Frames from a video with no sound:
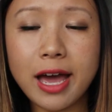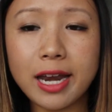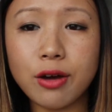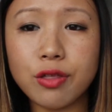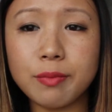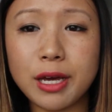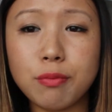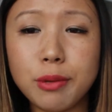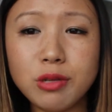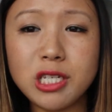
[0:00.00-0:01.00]
and I got some nice
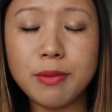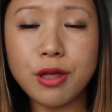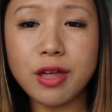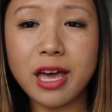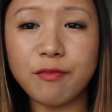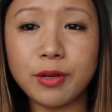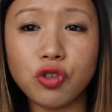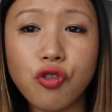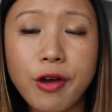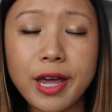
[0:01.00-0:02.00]
beauty bits I have been
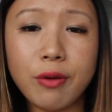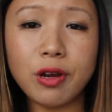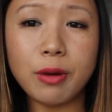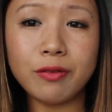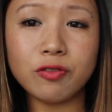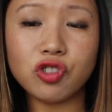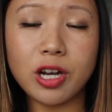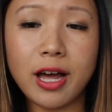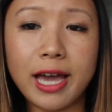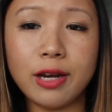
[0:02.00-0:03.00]
trying out in the month of July,